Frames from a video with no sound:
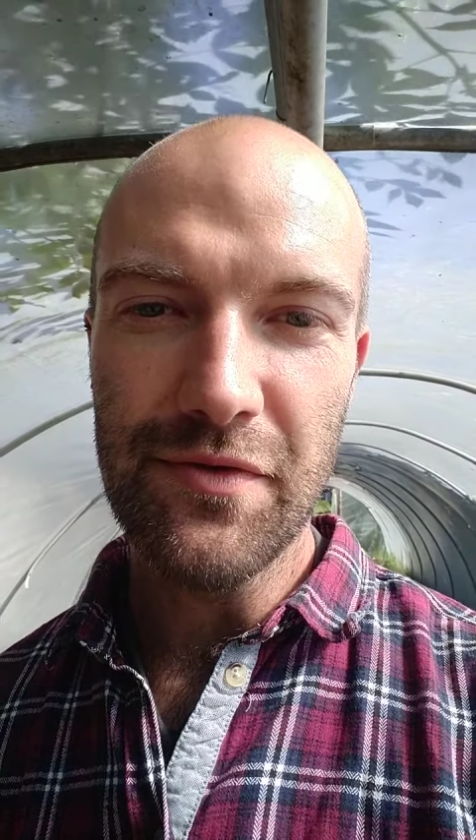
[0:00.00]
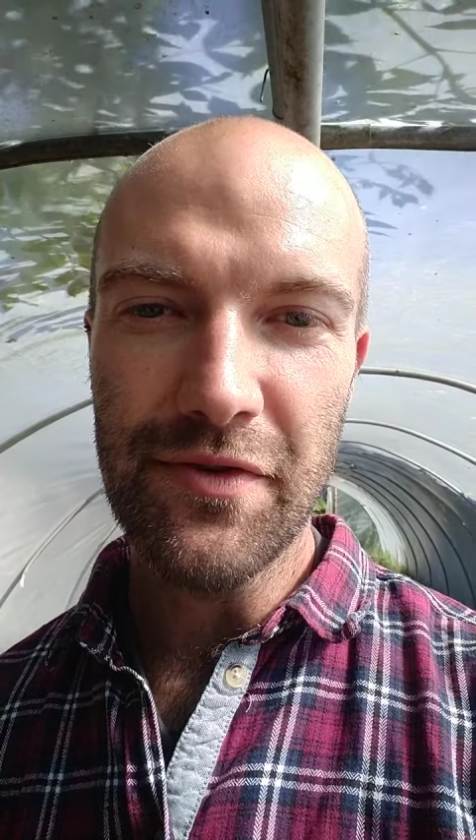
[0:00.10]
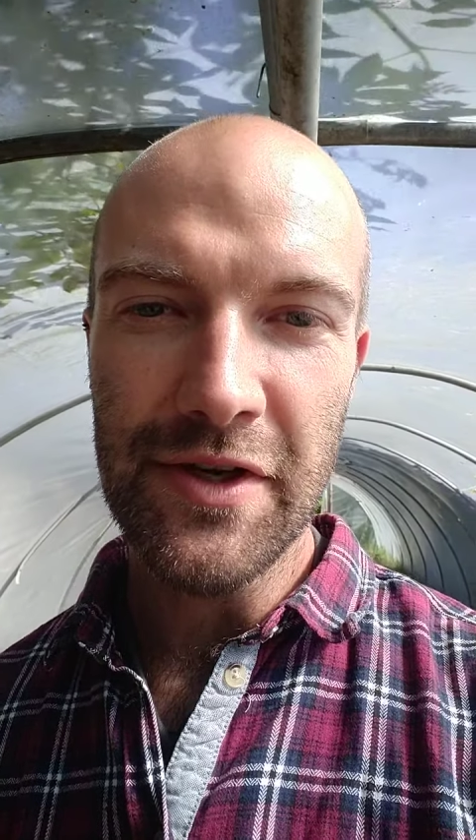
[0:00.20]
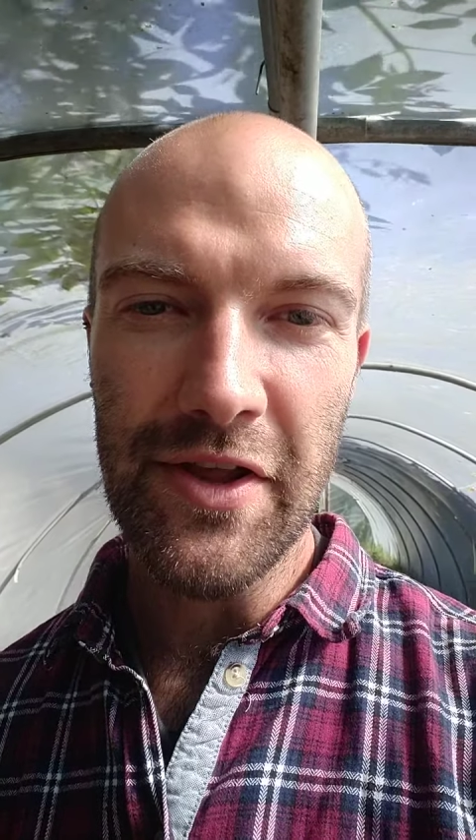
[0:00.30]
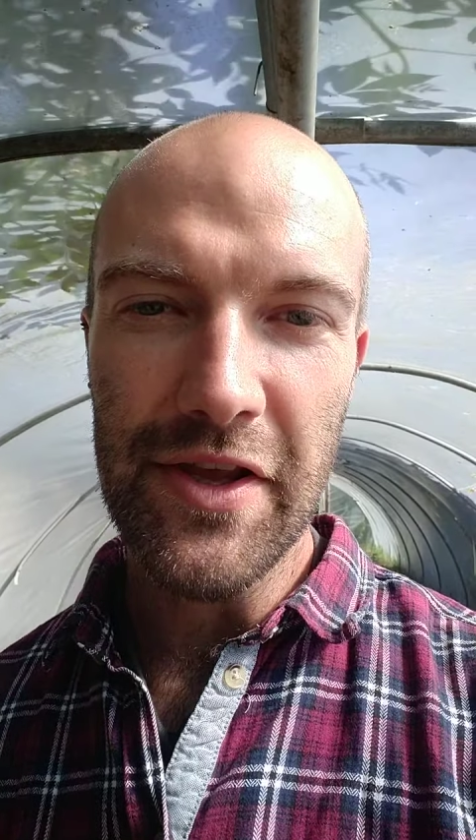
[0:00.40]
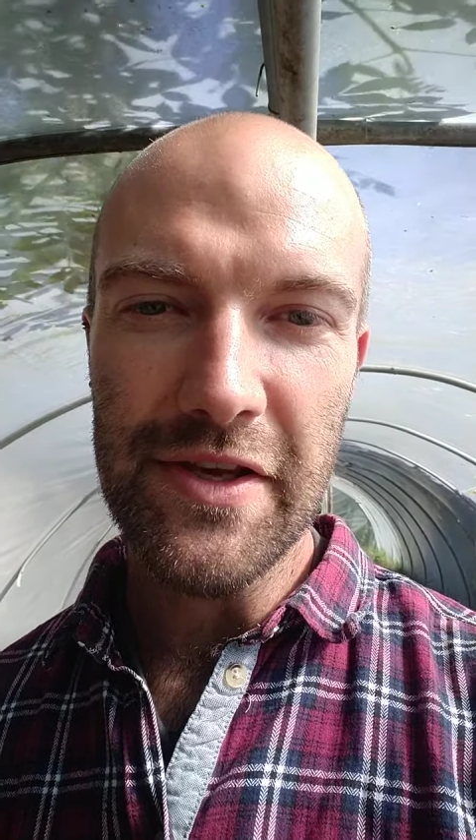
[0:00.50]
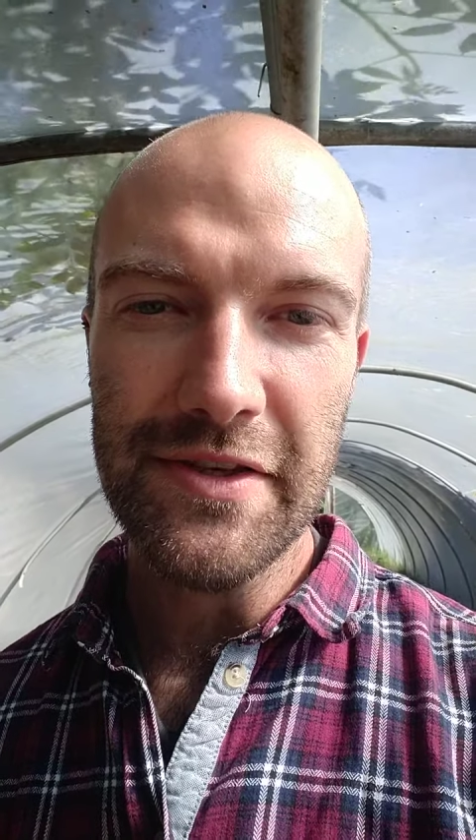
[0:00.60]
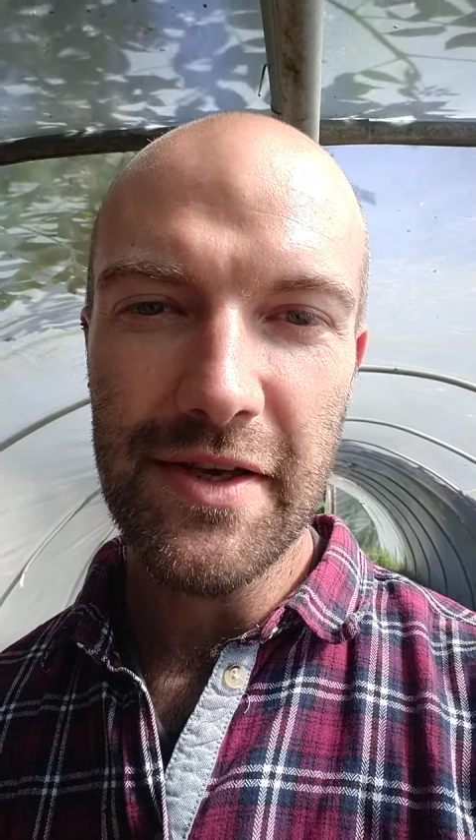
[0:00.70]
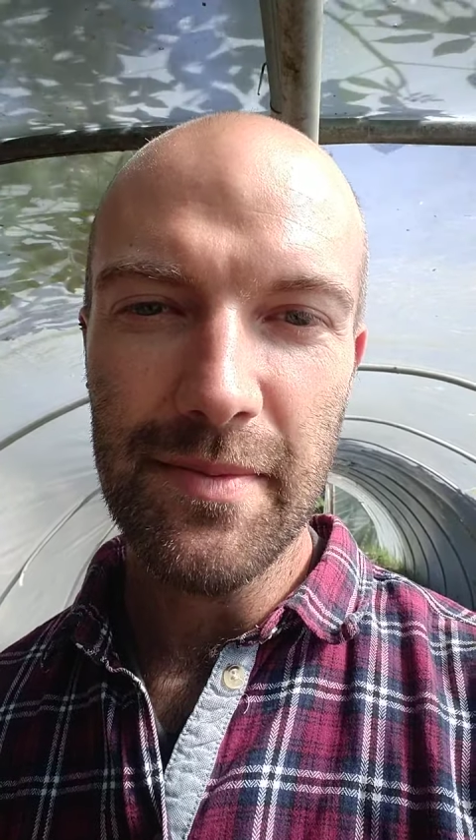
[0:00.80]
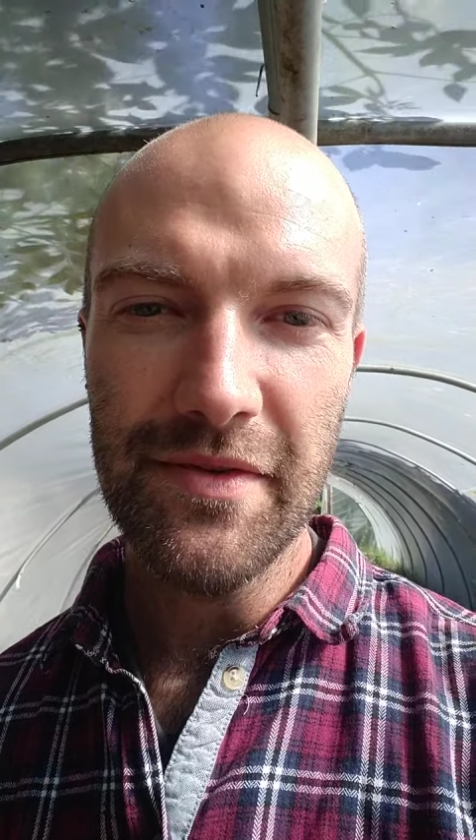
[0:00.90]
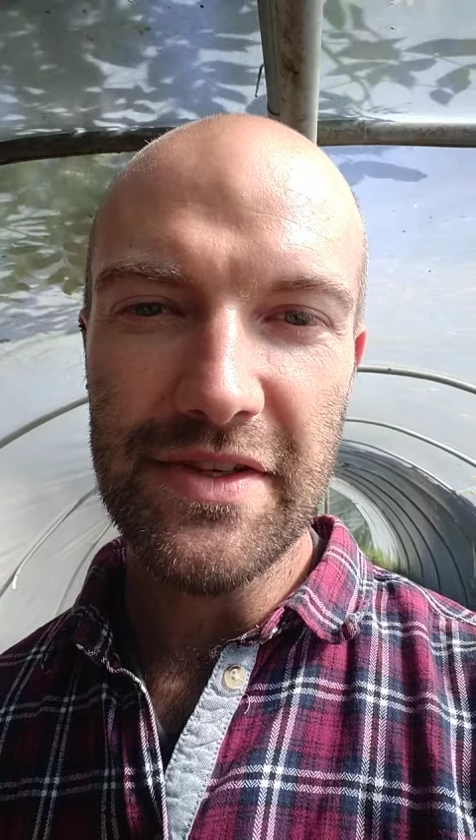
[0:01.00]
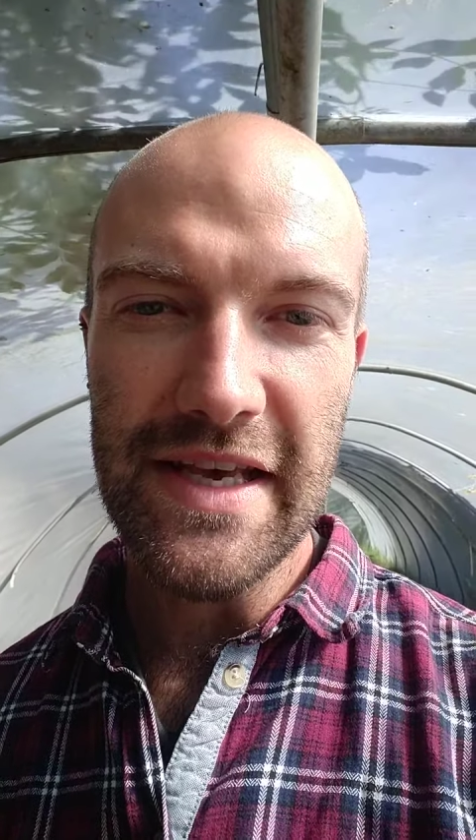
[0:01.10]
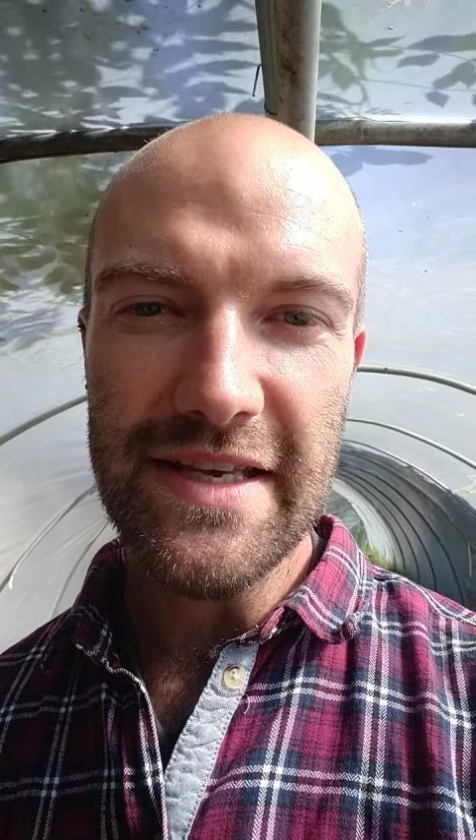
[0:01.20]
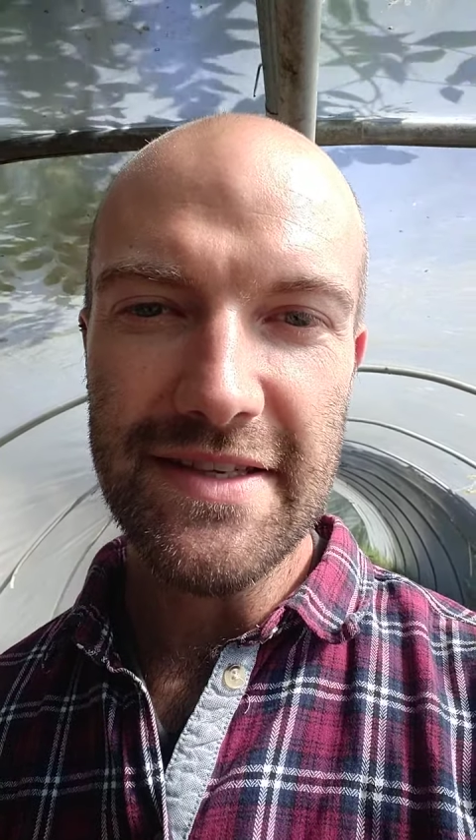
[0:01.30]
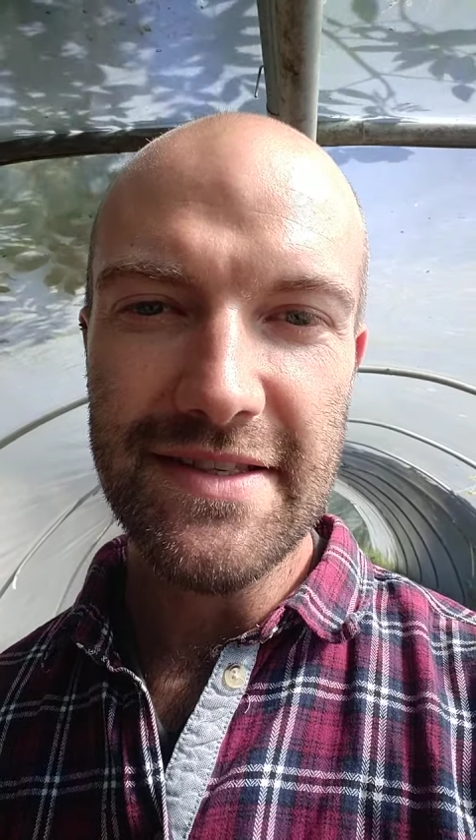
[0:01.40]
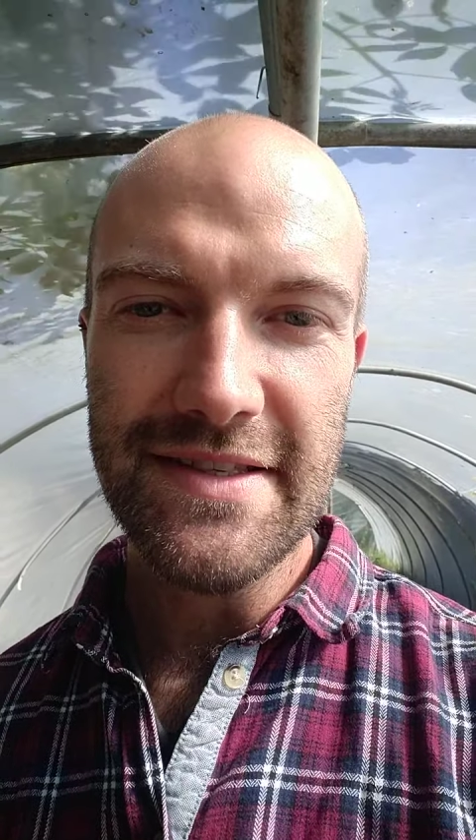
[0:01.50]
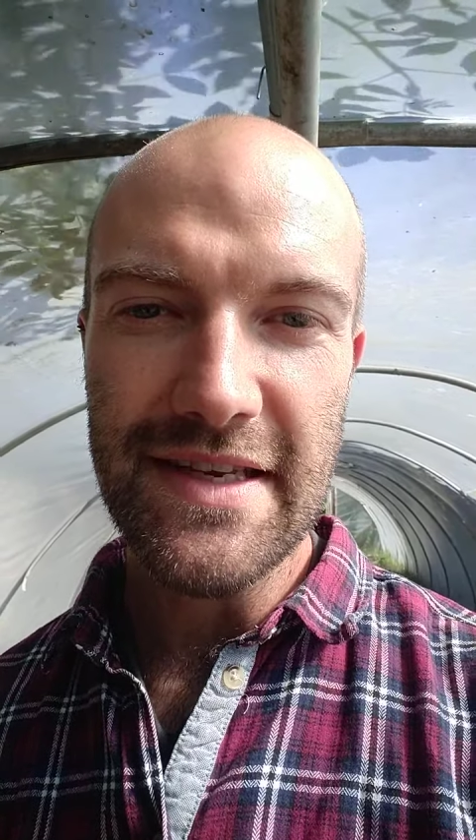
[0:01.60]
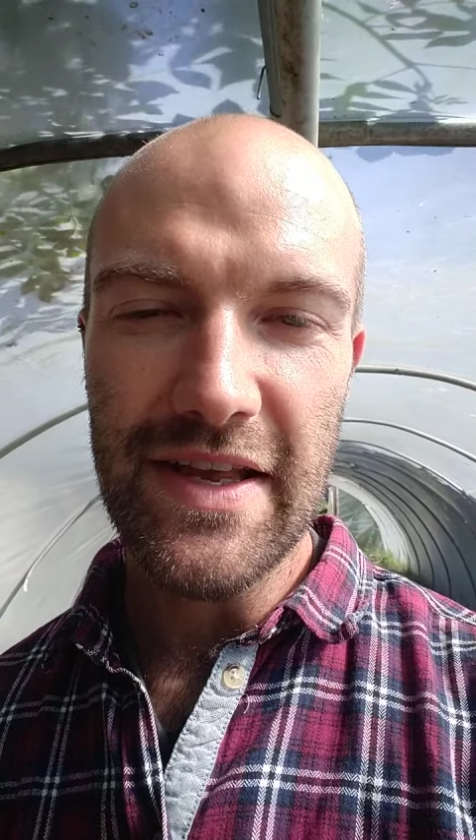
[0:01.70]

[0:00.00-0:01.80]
for another couple of days,